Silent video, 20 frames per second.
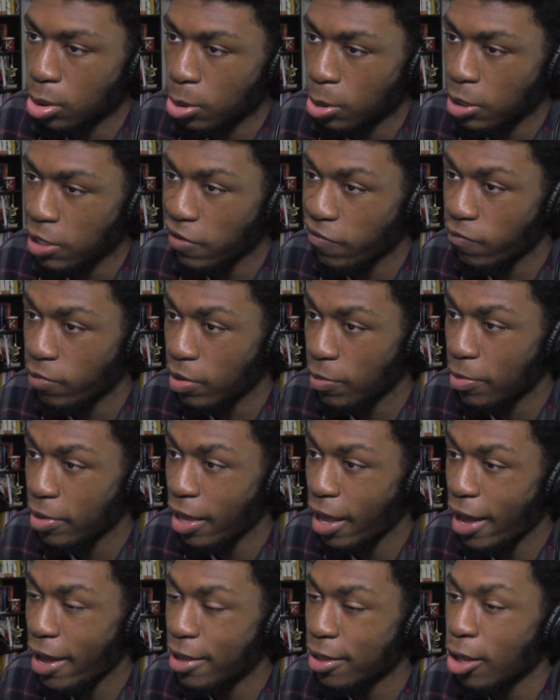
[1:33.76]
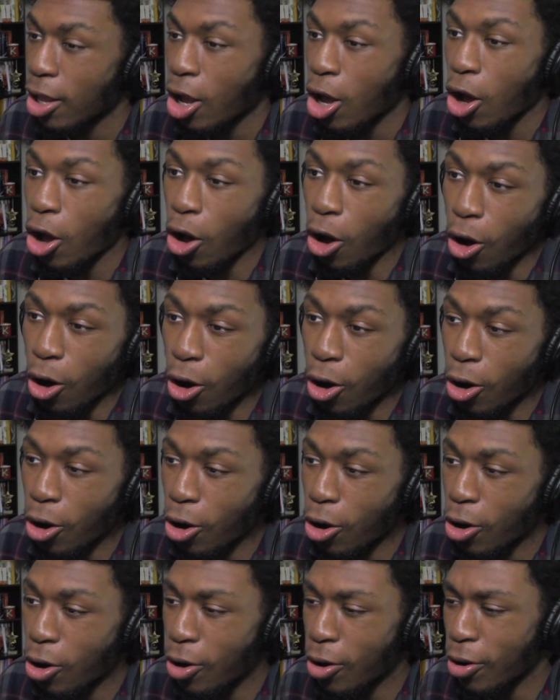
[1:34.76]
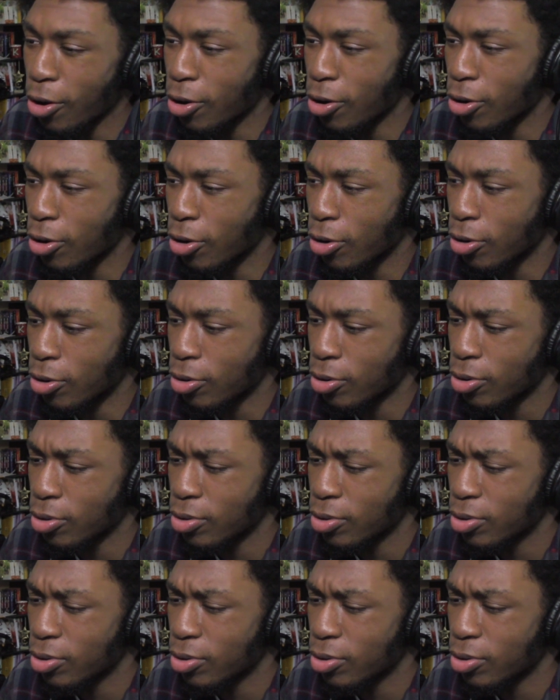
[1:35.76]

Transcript: Leave me behind. Oh!